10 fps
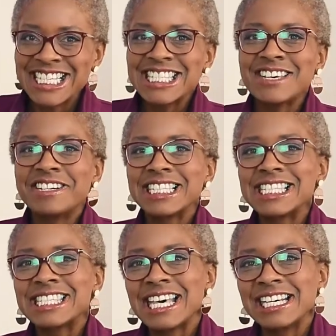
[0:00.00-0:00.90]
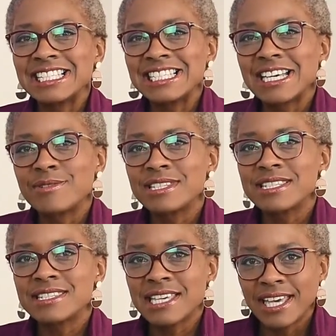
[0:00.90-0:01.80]
So I decided I would
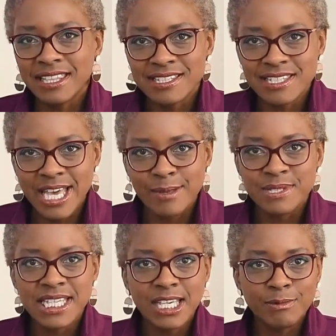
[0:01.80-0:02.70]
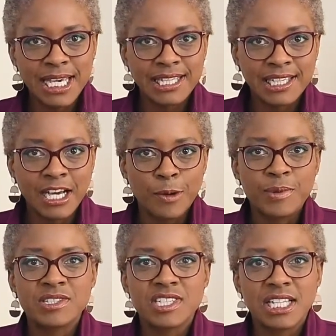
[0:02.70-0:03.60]
just take the steps, keep getting up
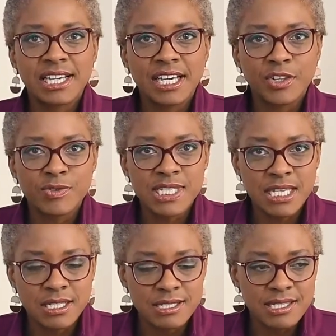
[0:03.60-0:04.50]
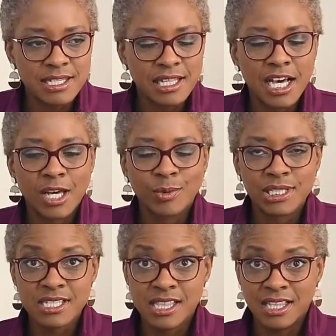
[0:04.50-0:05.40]
until I got the results, and that I
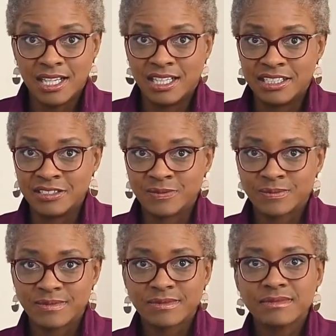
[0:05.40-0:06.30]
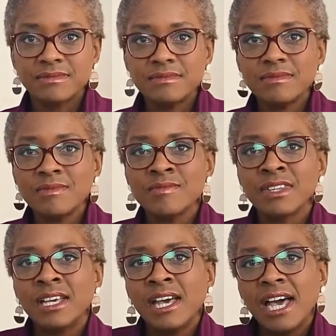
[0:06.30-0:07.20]
would learn.
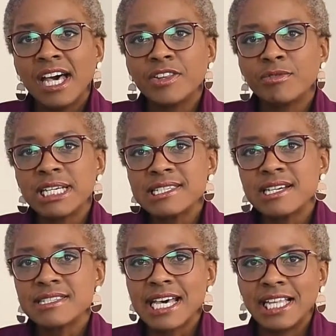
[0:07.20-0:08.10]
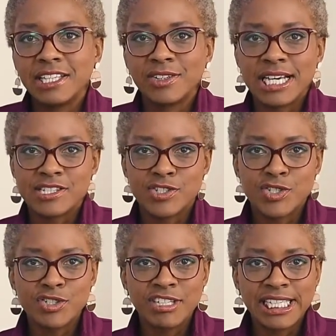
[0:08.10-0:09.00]
And the reason I tell you that
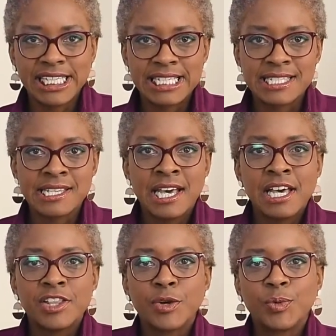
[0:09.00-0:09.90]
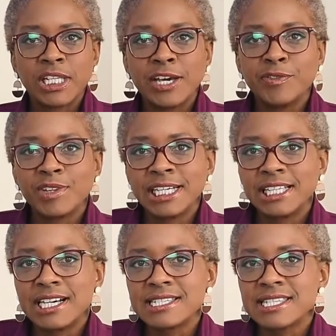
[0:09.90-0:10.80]
story is that what I've
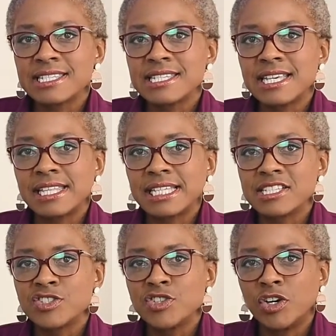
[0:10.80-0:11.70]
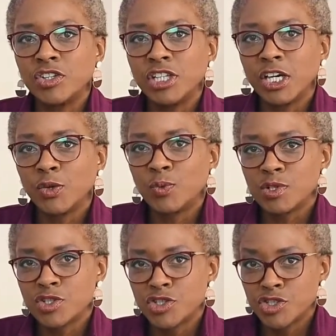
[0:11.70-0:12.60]
realized is that it's not knowing
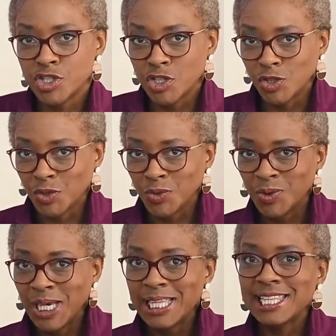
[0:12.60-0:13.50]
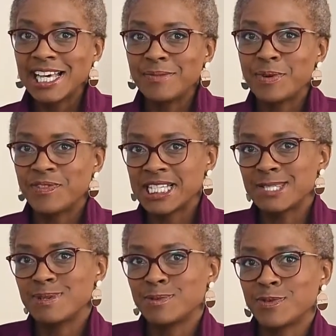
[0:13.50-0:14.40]
what to do that prevents
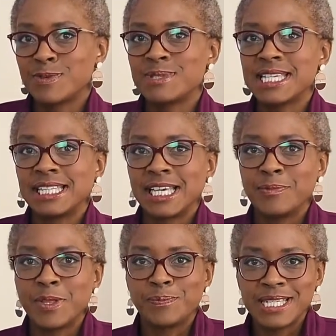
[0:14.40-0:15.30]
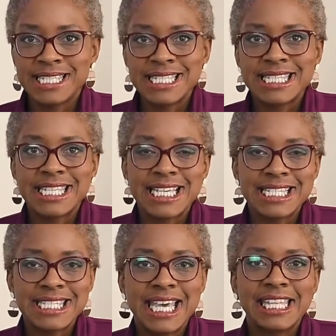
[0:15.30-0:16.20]
people from setting up the business that they
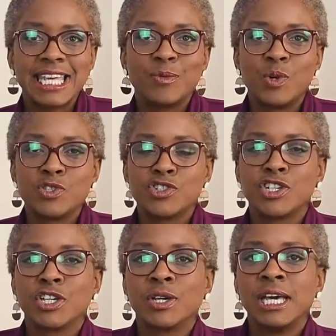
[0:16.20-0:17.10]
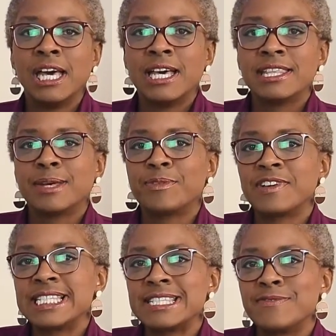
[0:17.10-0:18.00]
say they want to, that
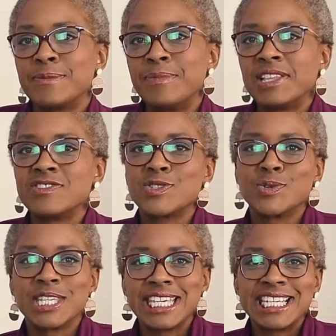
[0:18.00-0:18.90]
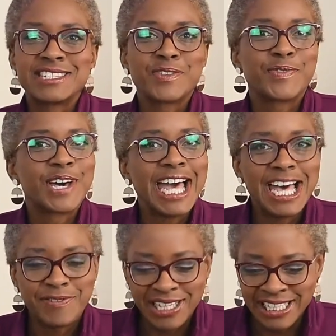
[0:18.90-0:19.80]
prevents them for months or years or
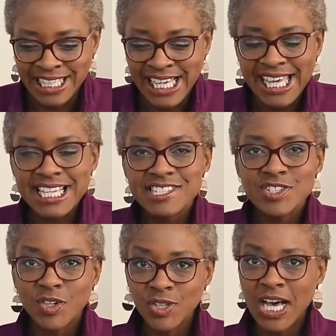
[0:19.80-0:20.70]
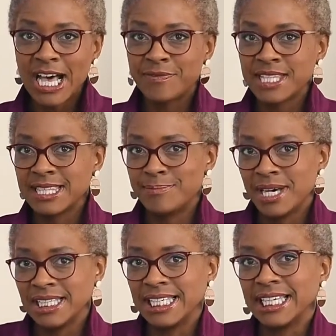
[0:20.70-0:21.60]
forever. It's not having the
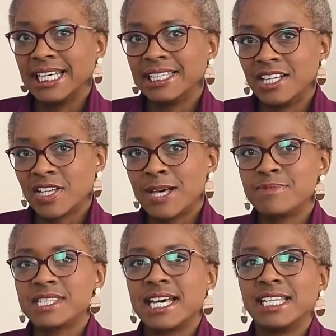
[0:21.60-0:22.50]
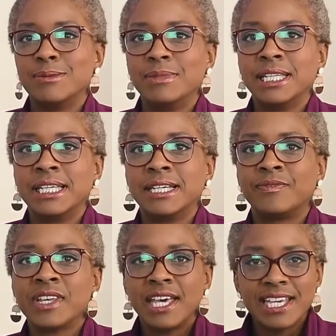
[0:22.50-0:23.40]
money, and I'll come to that in a minute.
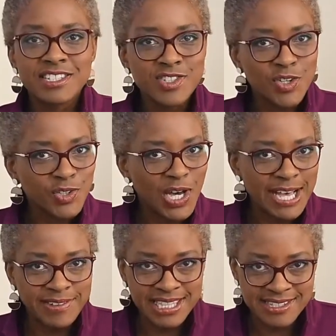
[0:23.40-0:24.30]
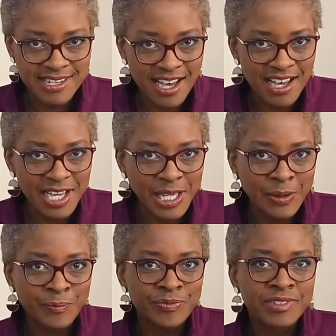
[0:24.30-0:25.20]
It's not having the time.